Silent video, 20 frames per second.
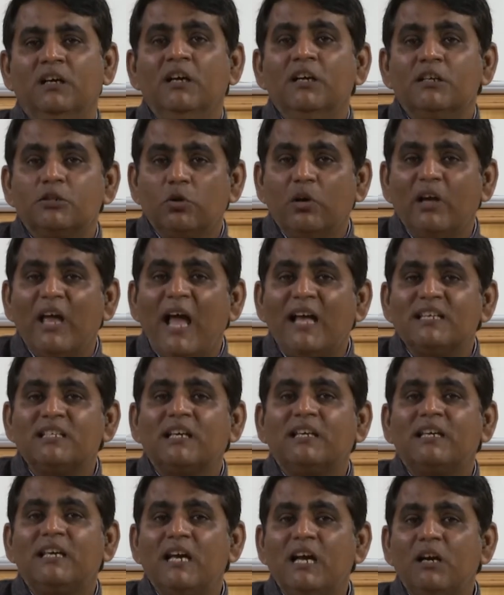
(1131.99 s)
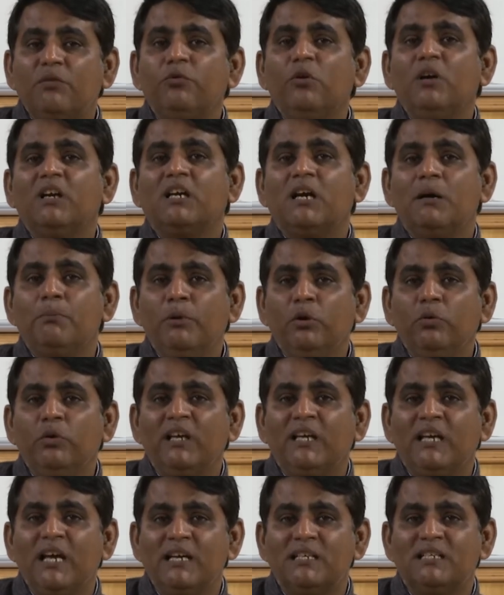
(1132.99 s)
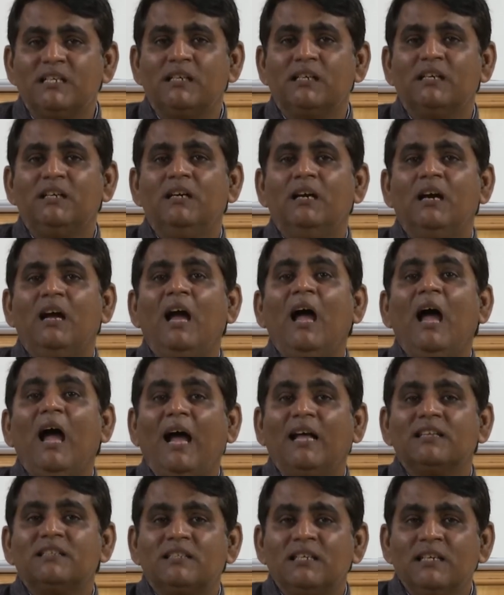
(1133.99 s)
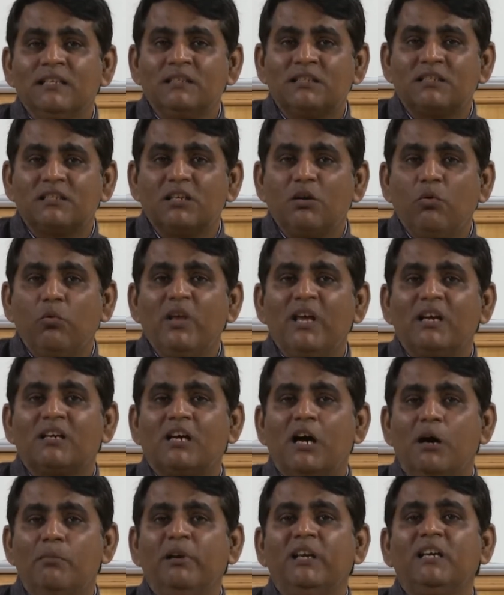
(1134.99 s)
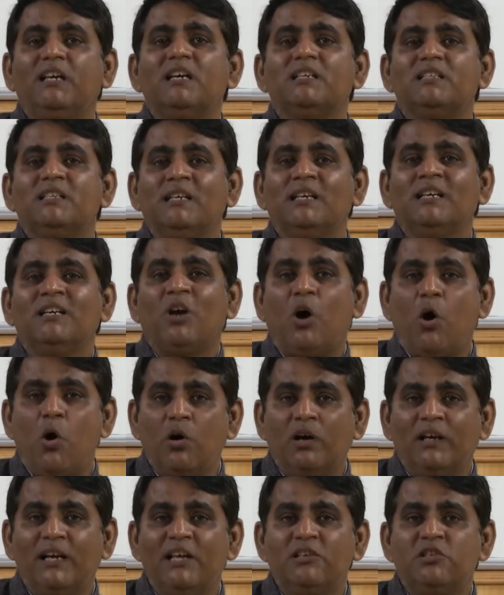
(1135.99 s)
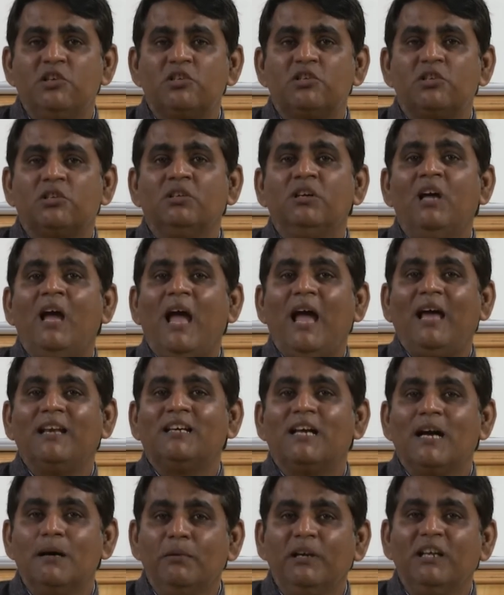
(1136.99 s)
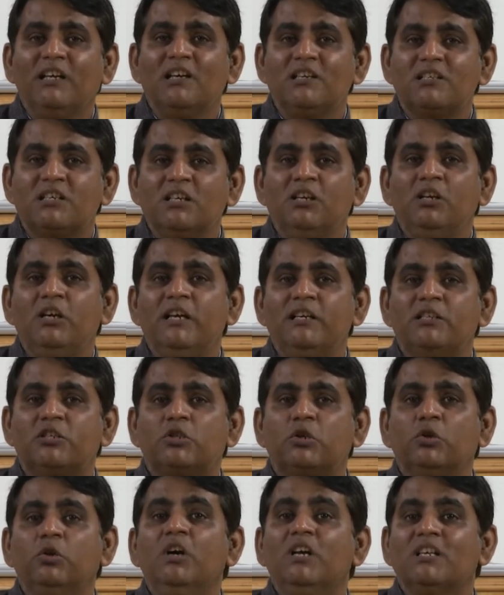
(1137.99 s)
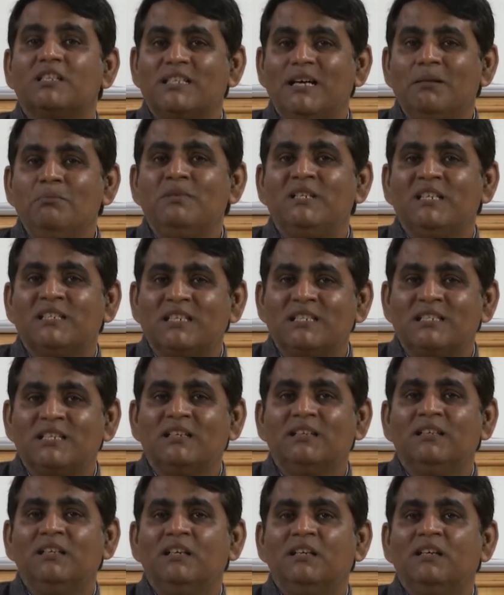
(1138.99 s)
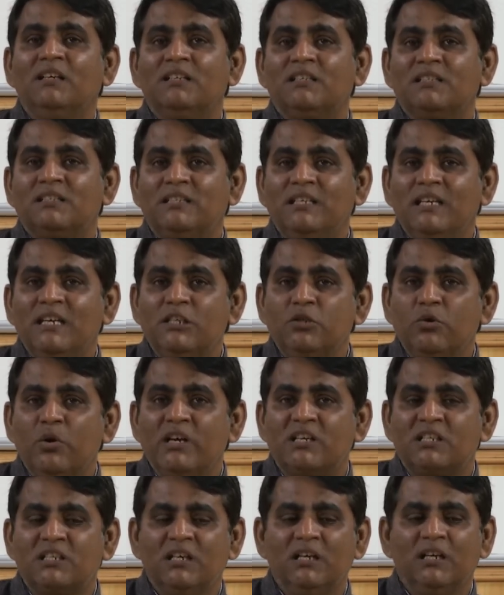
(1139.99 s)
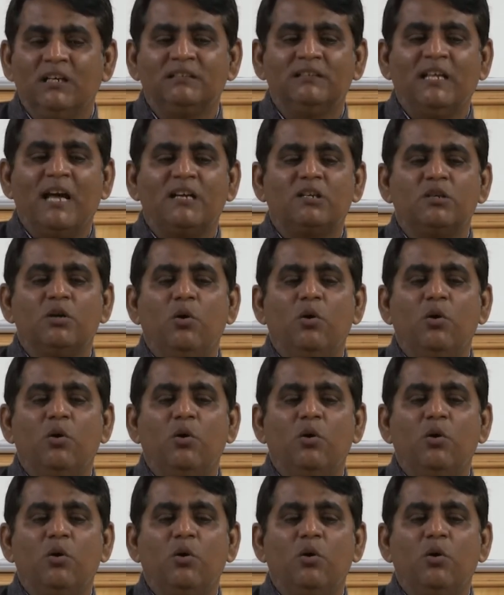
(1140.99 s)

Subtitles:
So as a careful communicator, and since we are communicating in organization and communication leads to some decision, see to it that